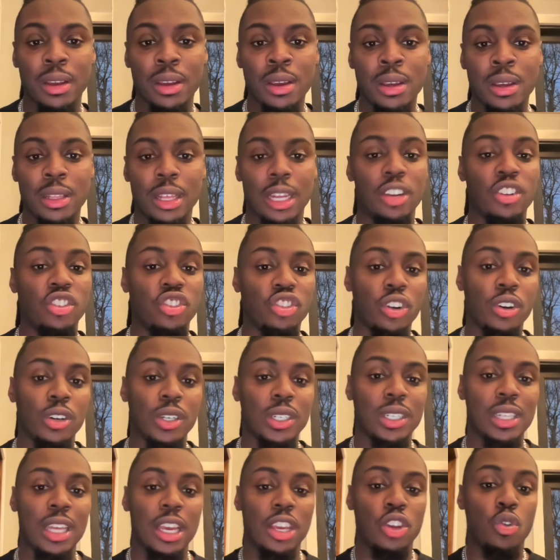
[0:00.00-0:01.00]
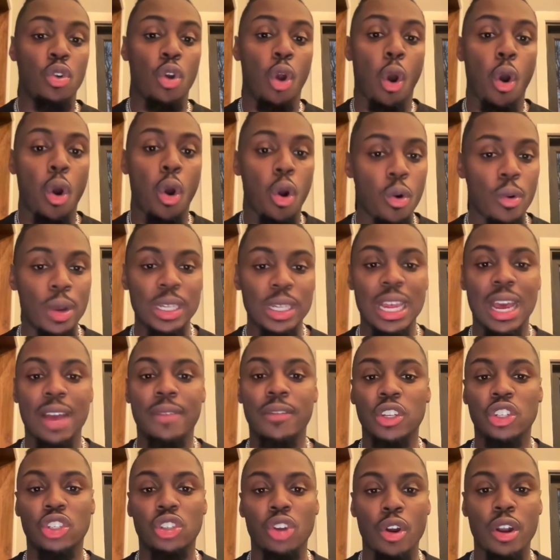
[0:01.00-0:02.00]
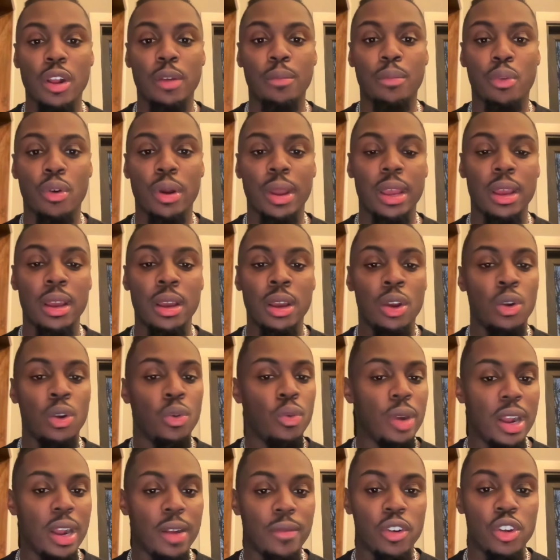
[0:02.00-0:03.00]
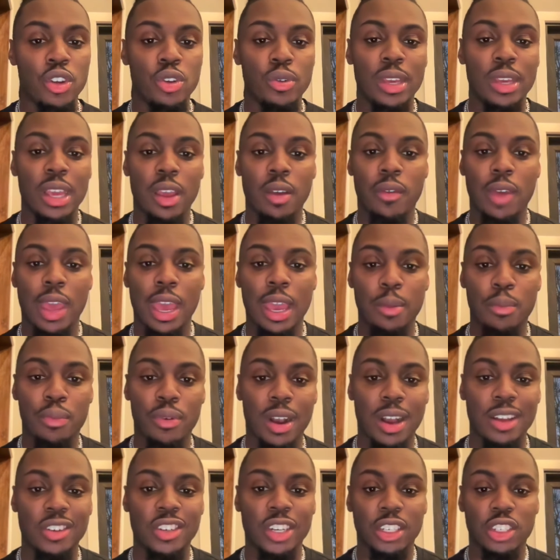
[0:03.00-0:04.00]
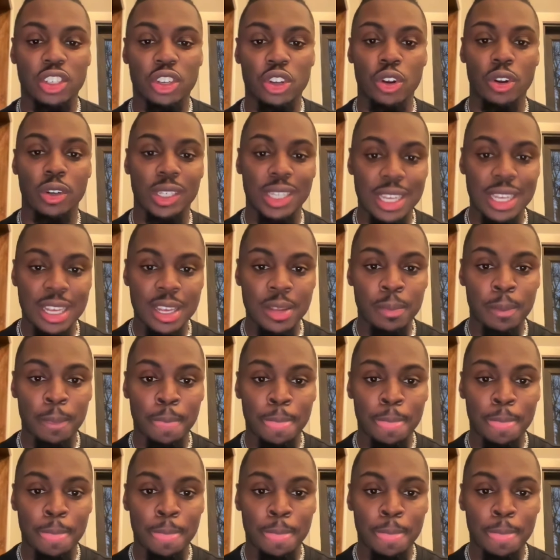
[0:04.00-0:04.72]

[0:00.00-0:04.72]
that ensures that you always have a starting point whenever you give a project to your team,